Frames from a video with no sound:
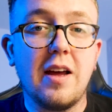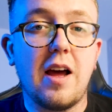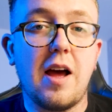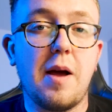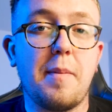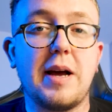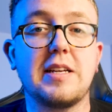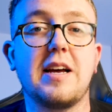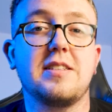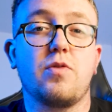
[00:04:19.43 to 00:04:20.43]

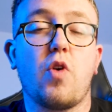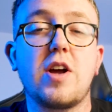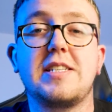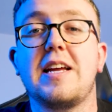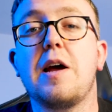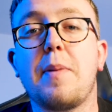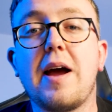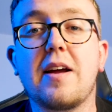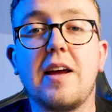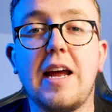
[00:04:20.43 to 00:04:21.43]
as a right
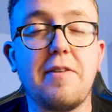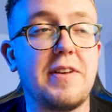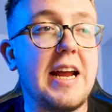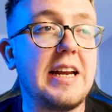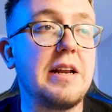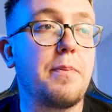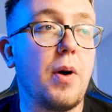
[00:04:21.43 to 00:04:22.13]
centre-back if needed,